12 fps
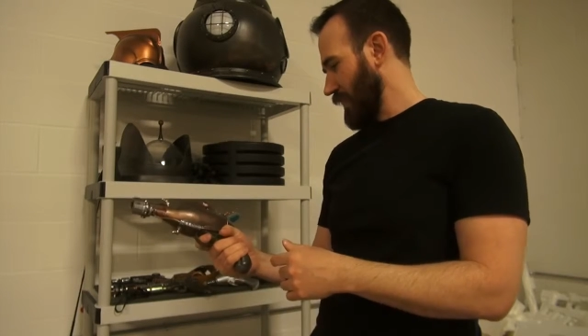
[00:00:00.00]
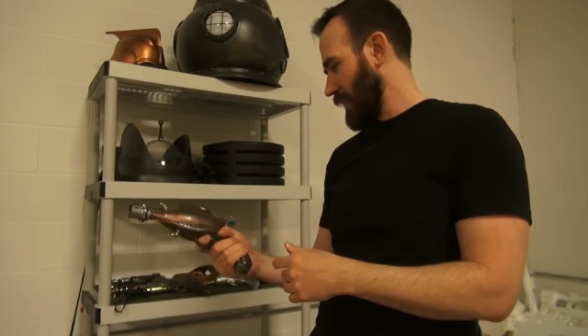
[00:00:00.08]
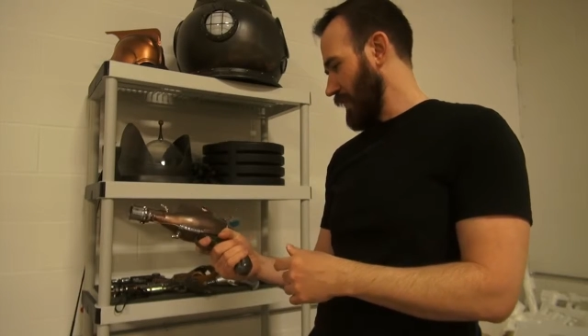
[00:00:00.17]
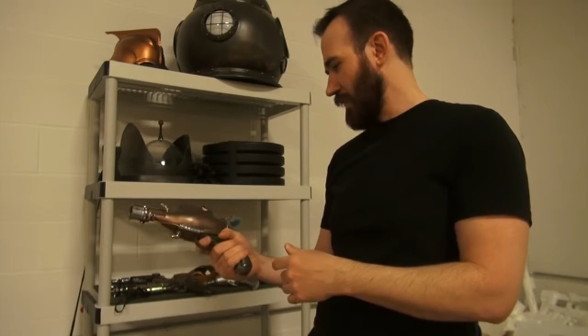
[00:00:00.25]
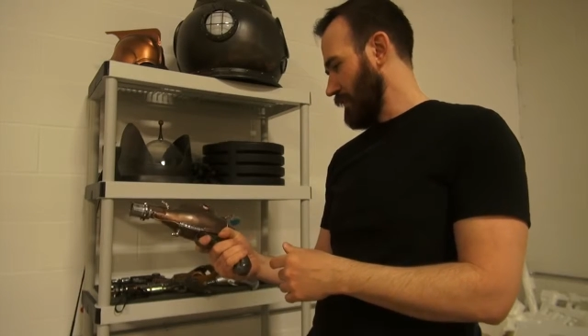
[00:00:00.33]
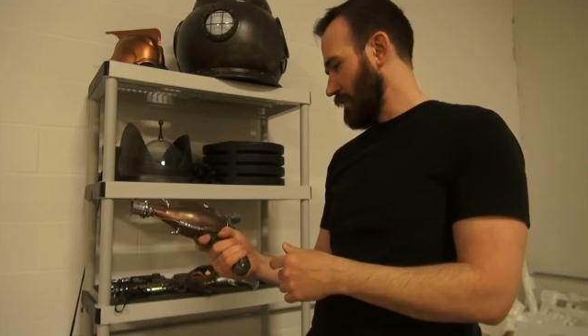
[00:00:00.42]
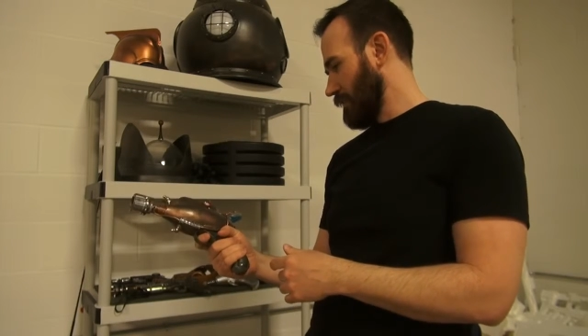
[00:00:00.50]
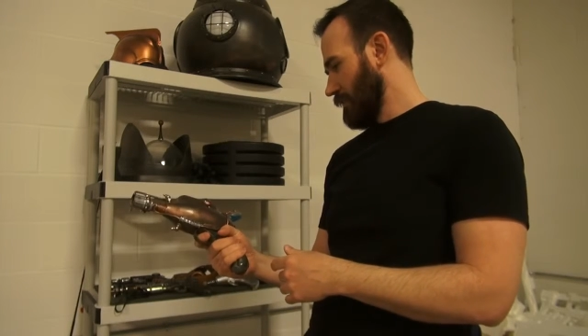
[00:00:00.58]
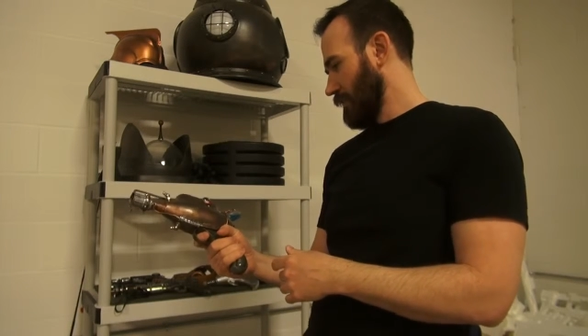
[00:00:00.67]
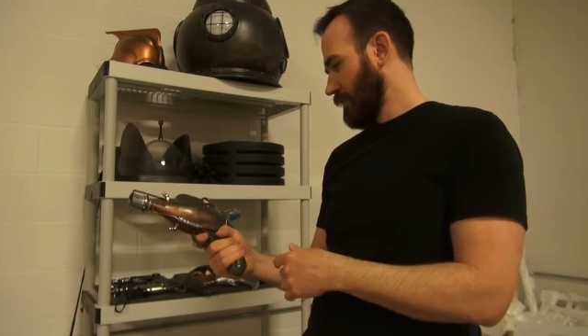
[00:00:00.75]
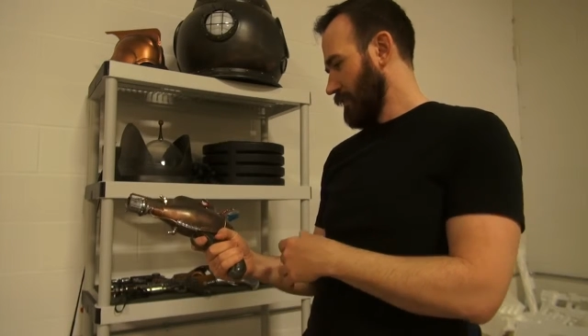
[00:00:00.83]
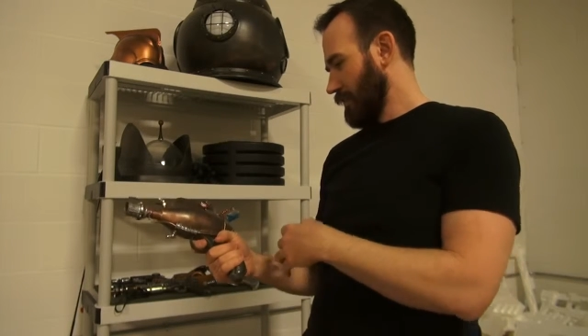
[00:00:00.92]
and
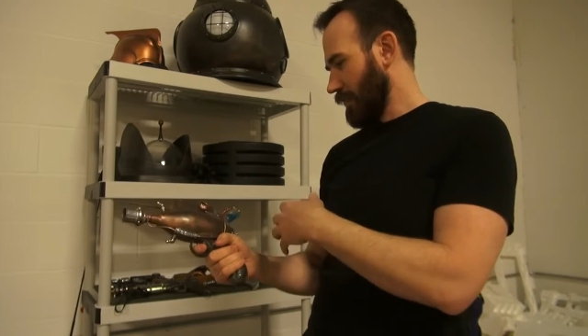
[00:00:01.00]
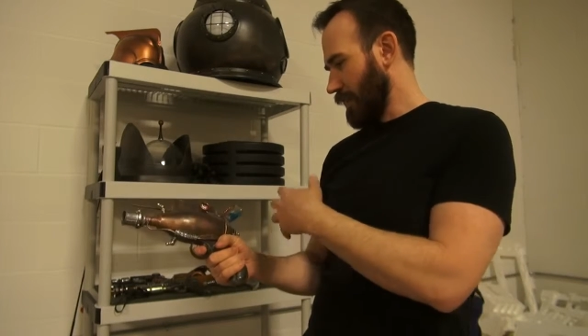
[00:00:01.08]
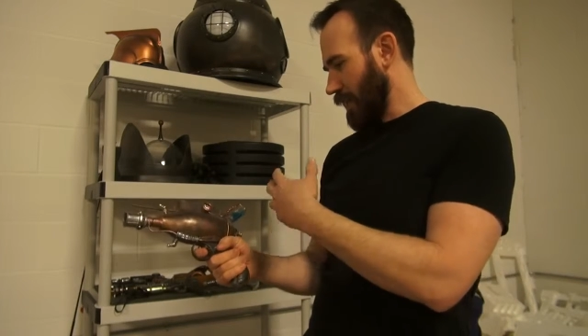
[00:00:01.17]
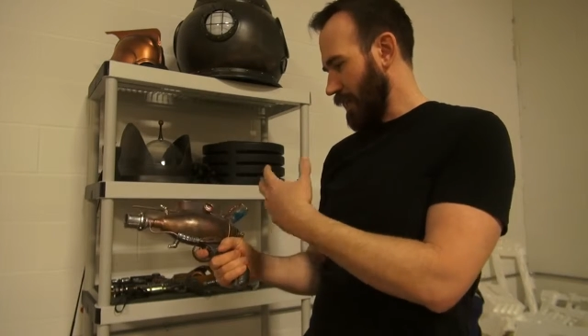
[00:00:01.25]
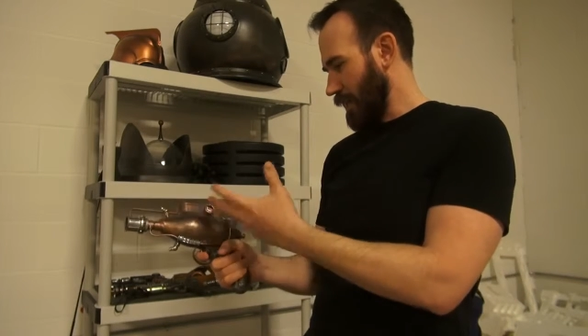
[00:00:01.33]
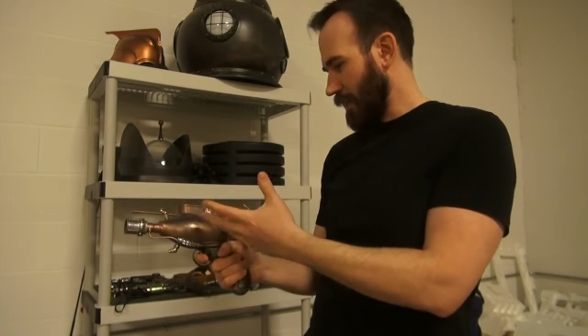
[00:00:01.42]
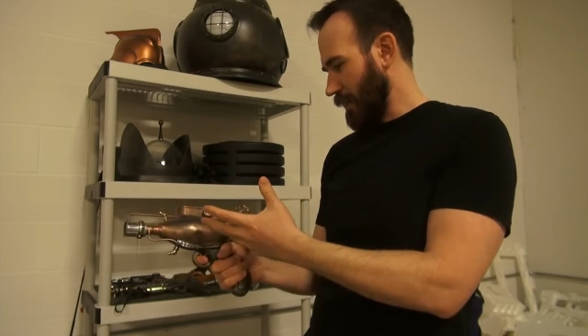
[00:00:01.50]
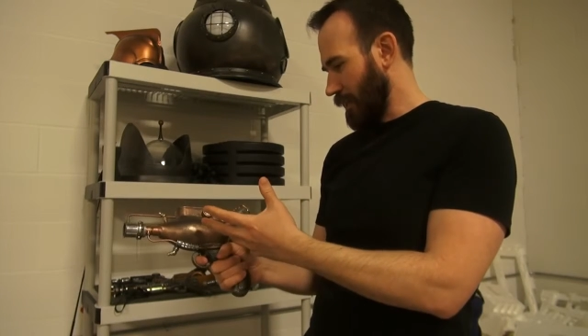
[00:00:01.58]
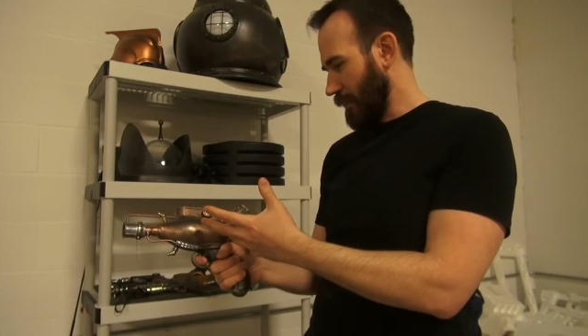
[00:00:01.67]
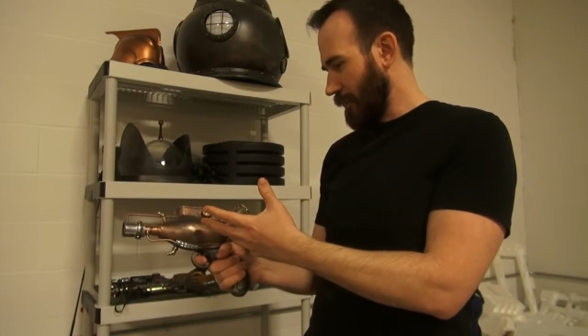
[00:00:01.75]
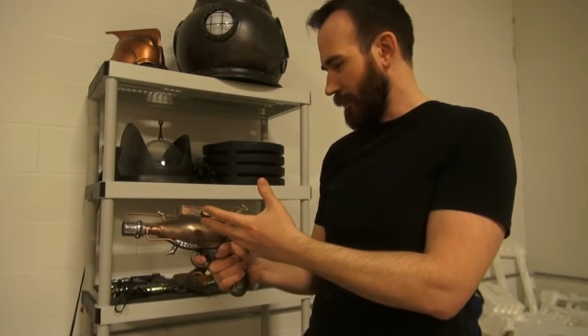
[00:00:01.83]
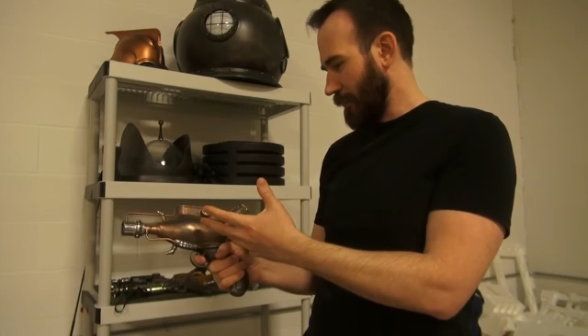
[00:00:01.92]

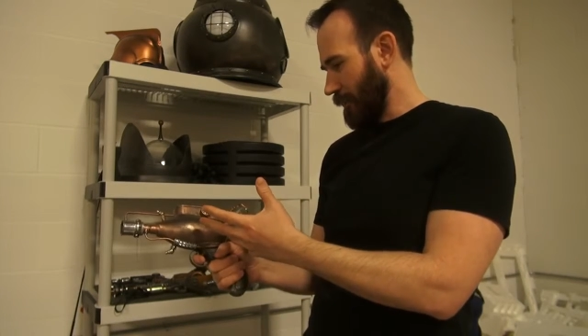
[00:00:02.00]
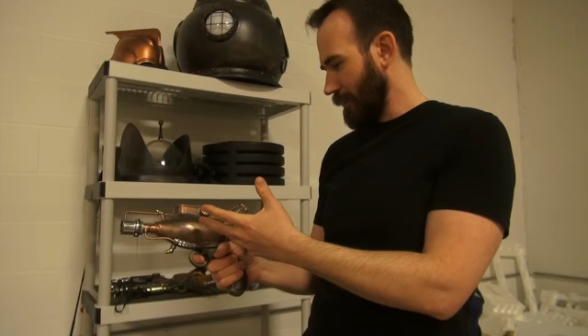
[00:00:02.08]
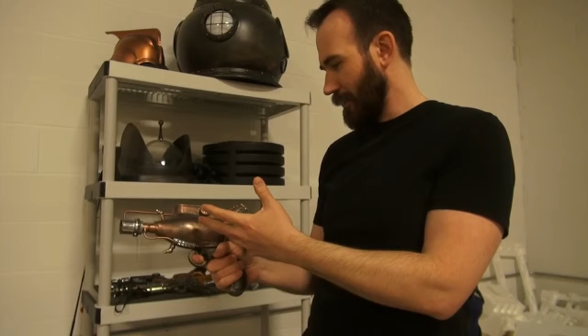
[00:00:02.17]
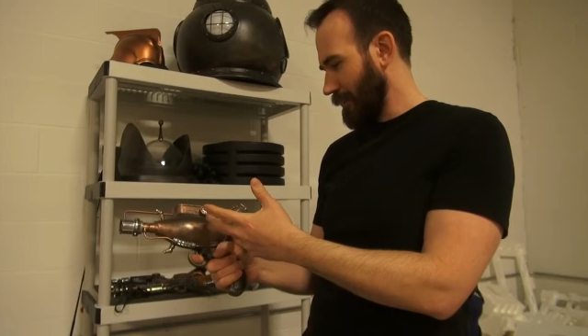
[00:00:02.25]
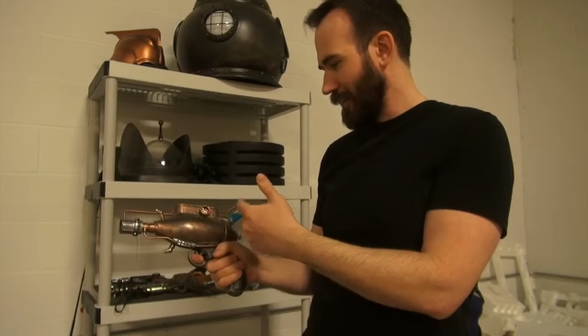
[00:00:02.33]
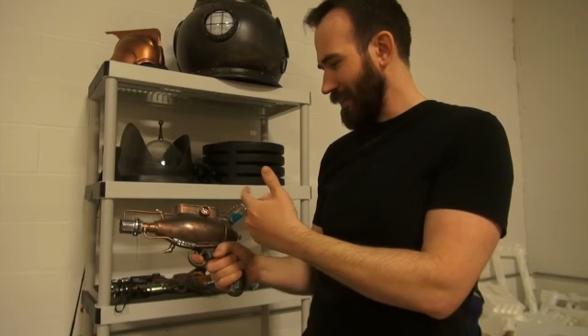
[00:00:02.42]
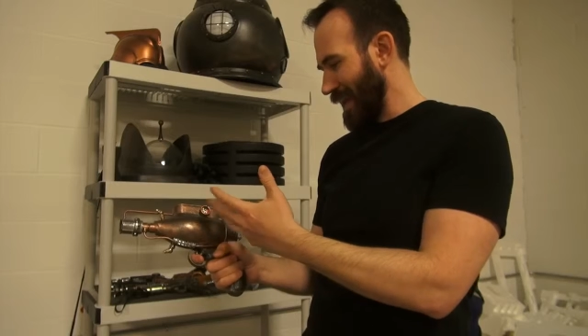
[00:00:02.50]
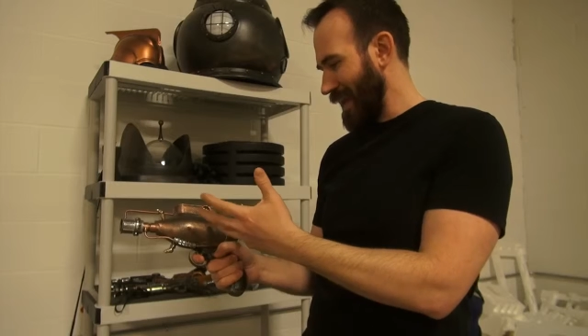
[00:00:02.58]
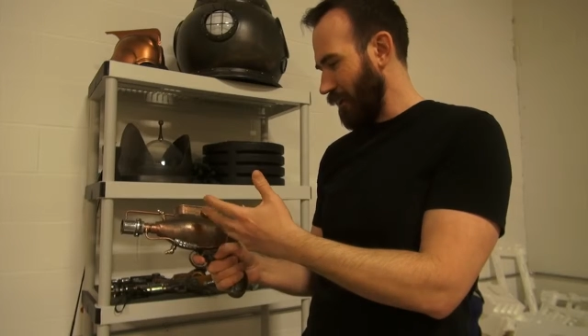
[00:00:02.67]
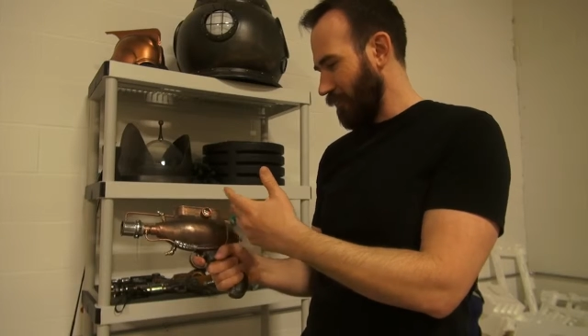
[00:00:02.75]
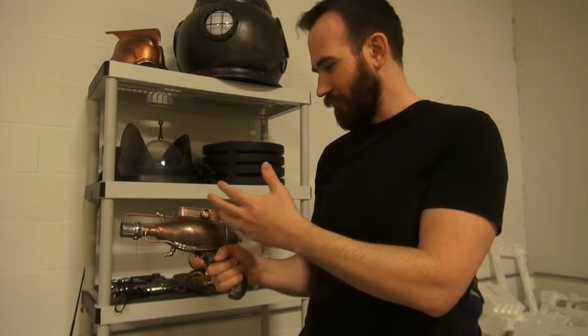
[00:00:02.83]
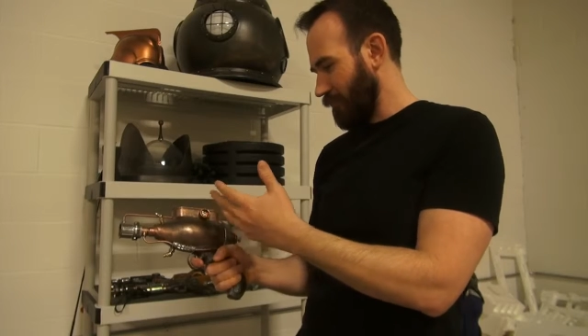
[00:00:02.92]
I didn't
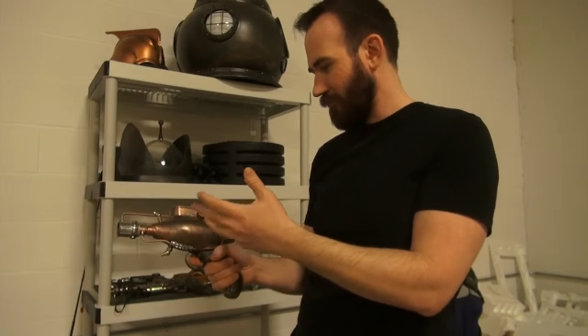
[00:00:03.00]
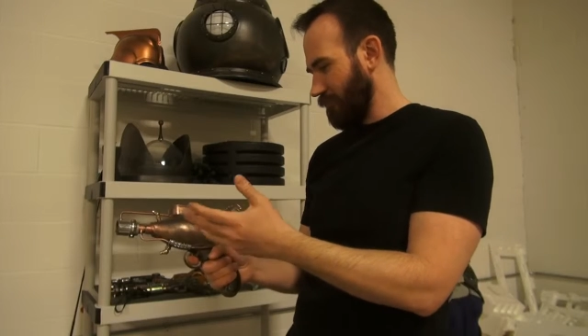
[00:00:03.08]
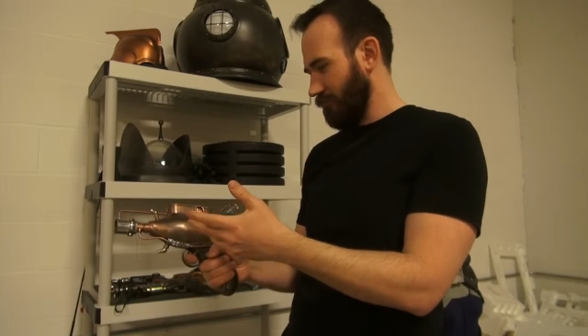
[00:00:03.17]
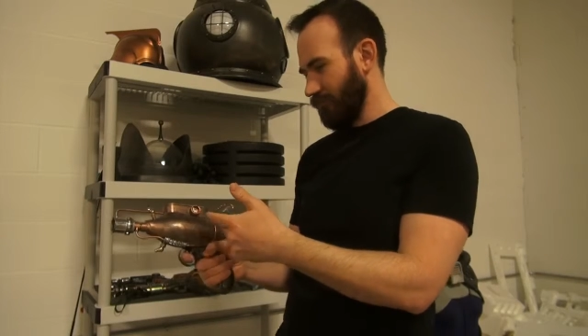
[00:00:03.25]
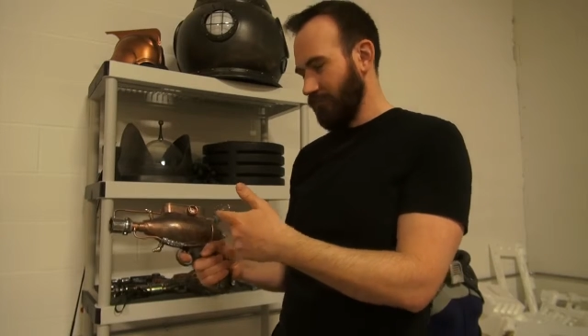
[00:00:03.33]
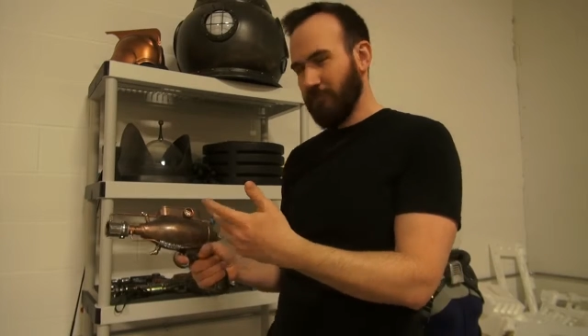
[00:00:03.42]
have